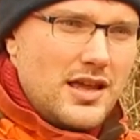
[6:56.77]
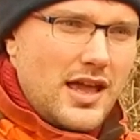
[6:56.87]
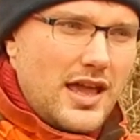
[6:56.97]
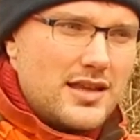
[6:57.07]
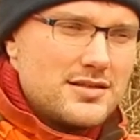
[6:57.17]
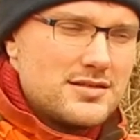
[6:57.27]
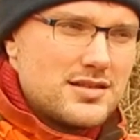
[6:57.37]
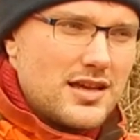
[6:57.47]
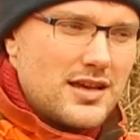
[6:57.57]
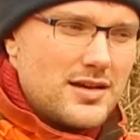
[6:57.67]
and
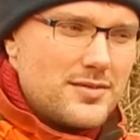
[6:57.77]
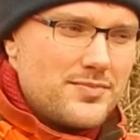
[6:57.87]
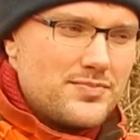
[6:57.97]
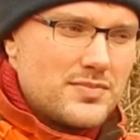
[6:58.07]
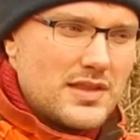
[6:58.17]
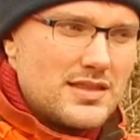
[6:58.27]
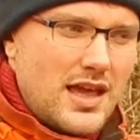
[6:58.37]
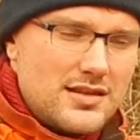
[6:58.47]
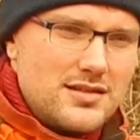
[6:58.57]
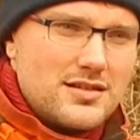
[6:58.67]
um,
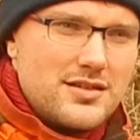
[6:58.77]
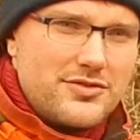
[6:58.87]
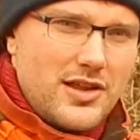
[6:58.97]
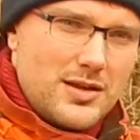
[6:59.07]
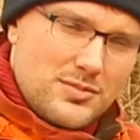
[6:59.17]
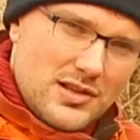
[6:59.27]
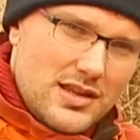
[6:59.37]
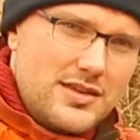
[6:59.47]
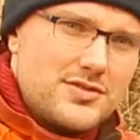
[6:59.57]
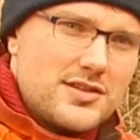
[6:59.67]
then the flame
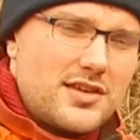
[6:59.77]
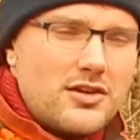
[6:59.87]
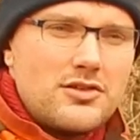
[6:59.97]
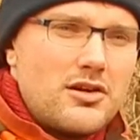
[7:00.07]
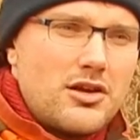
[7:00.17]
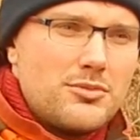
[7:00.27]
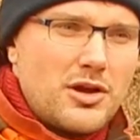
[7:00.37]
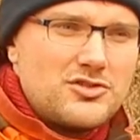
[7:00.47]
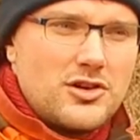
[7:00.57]
leaves the secondary combustor